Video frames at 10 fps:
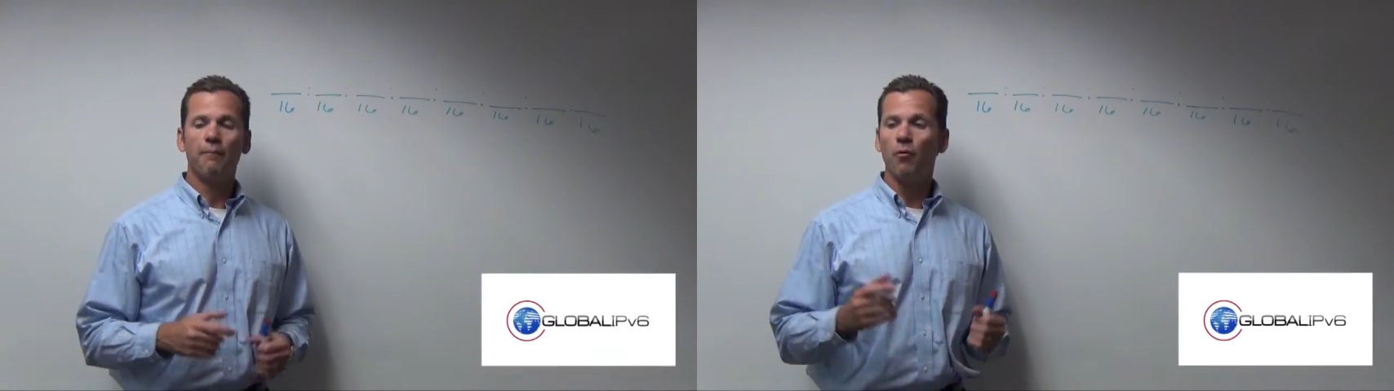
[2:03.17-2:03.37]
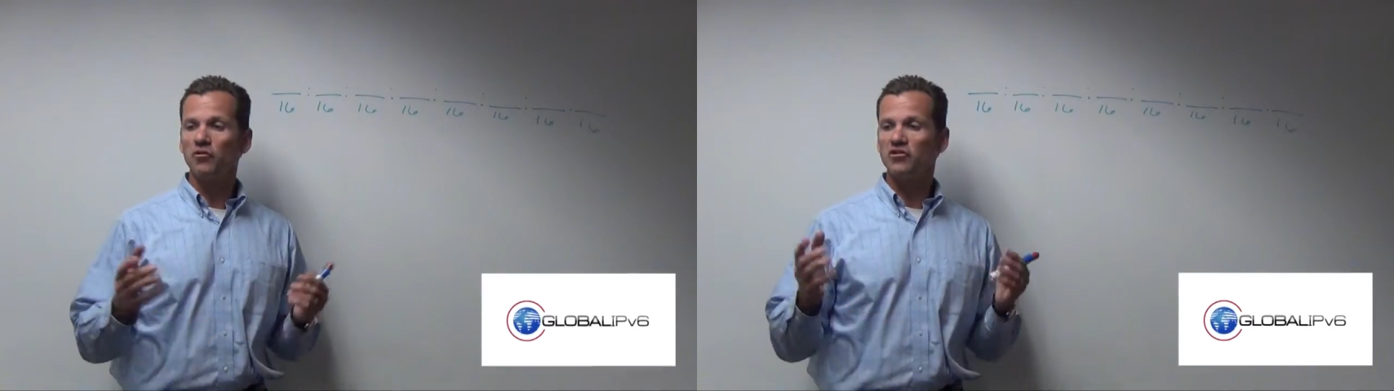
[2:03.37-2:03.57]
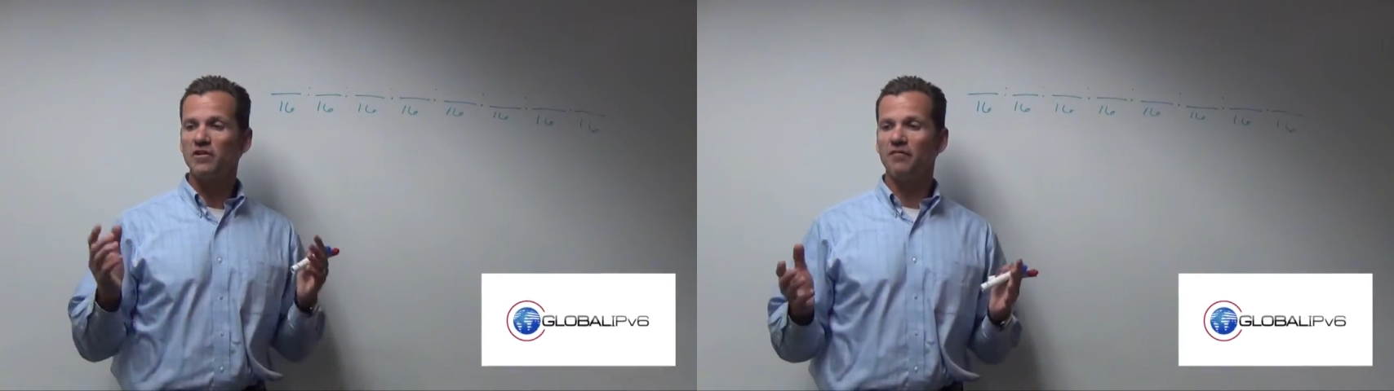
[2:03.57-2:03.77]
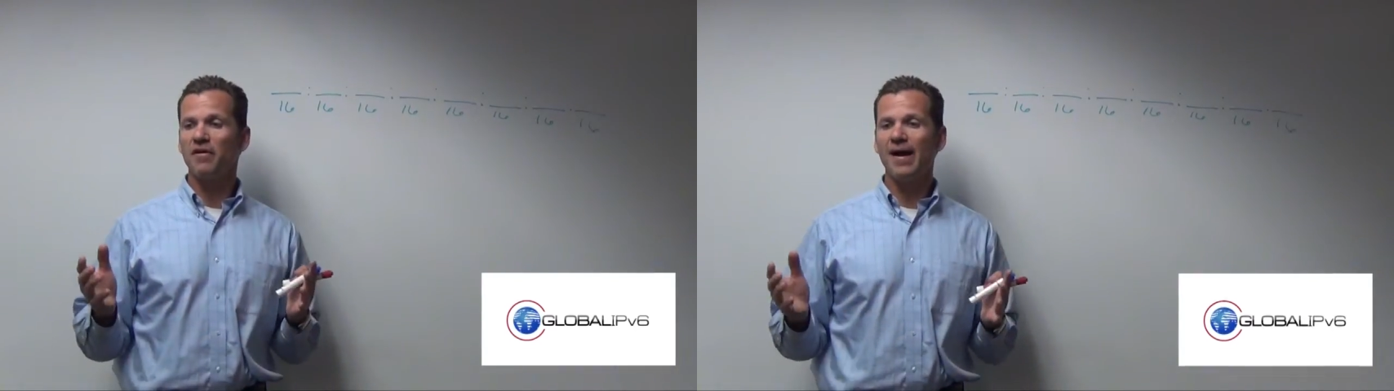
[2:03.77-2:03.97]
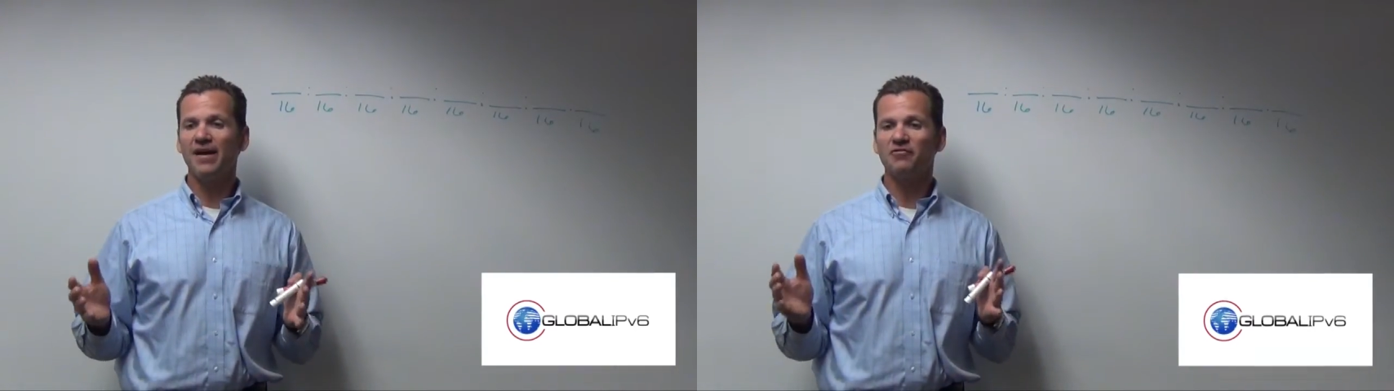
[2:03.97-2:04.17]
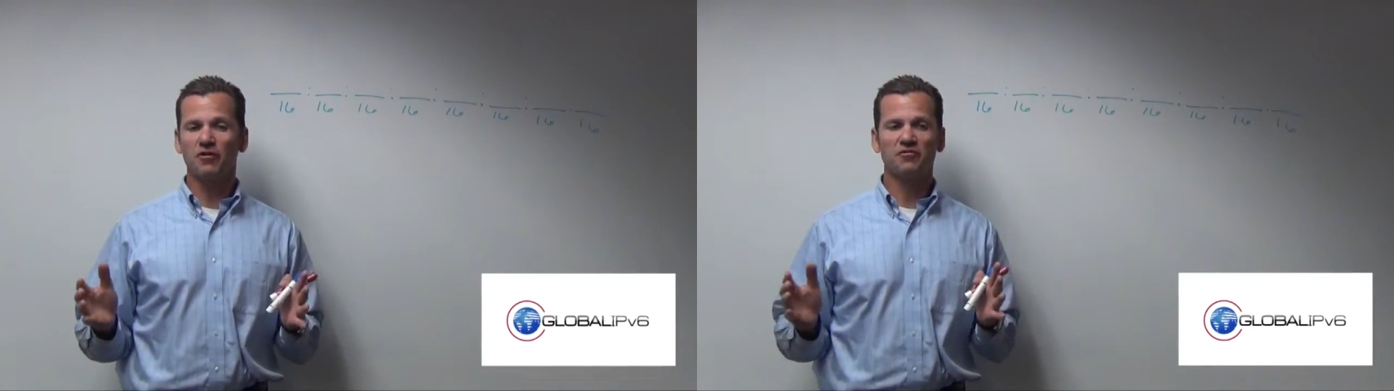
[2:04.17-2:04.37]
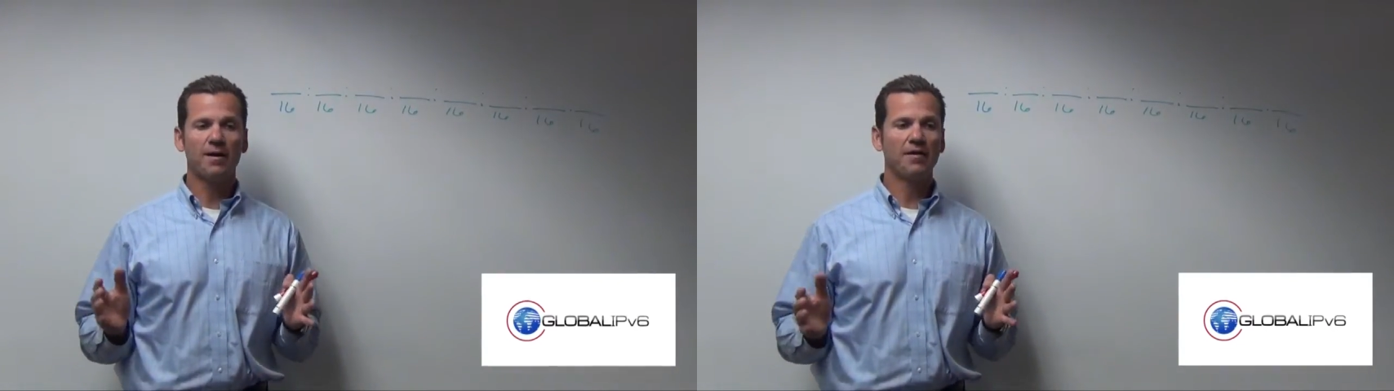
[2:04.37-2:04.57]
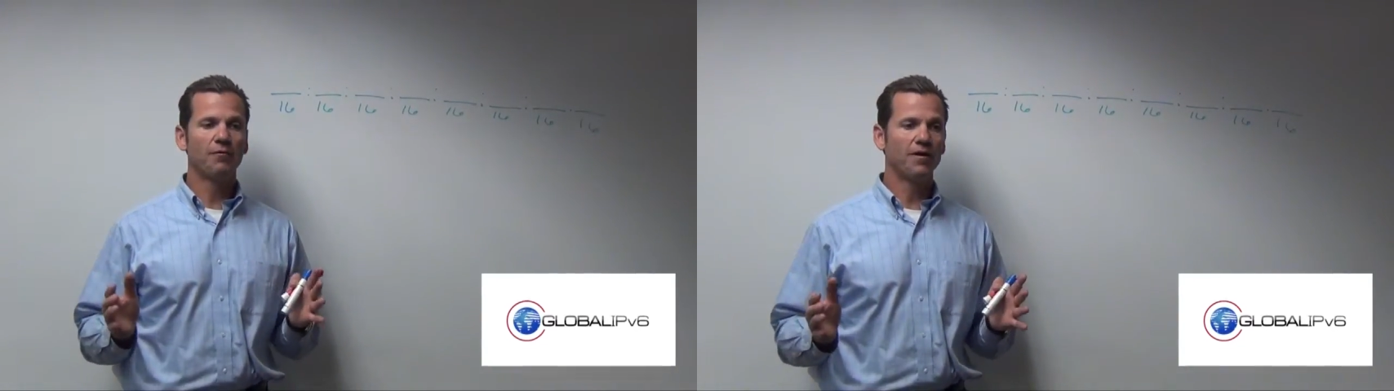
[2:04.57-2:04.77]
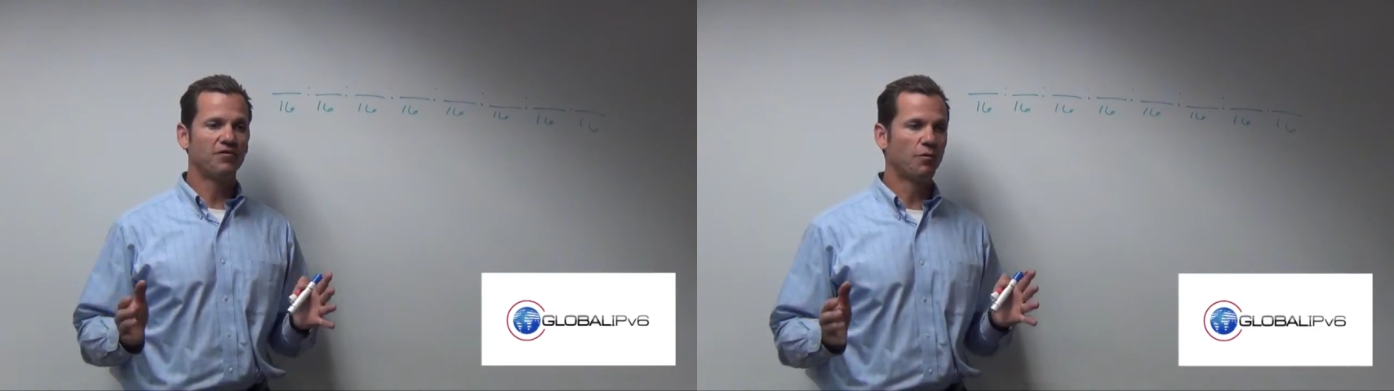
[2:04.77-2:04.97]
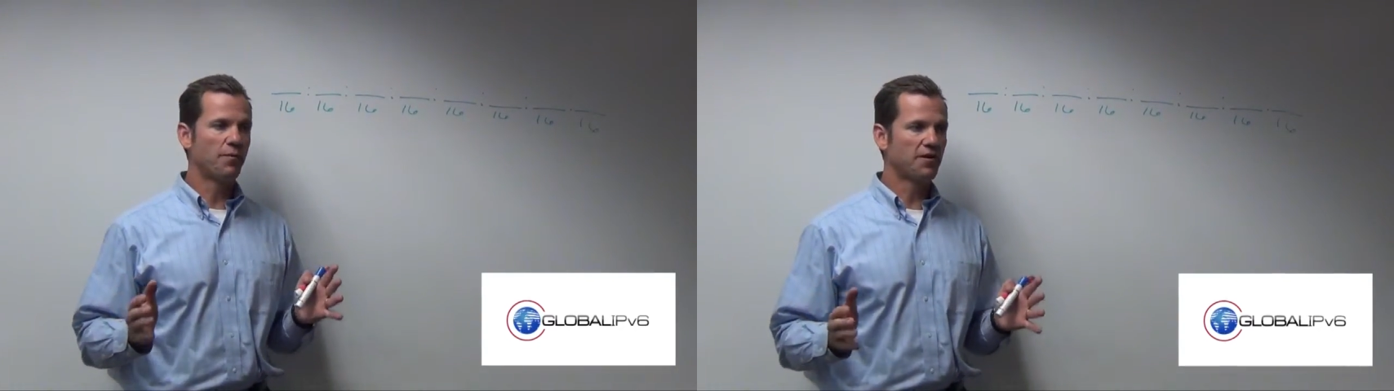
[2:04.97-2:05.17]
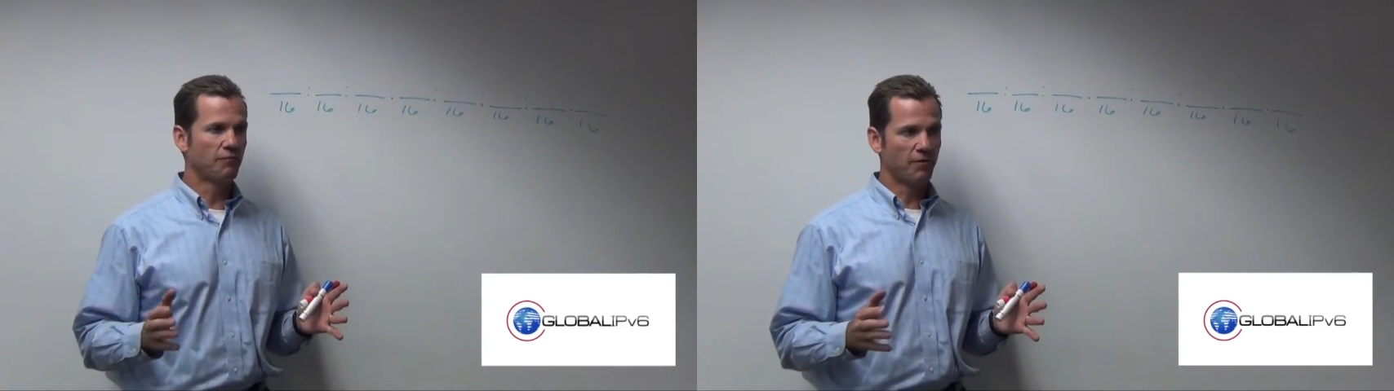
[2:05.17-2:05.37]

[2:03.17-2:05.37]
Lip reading: Portion of your address, by the way, is what we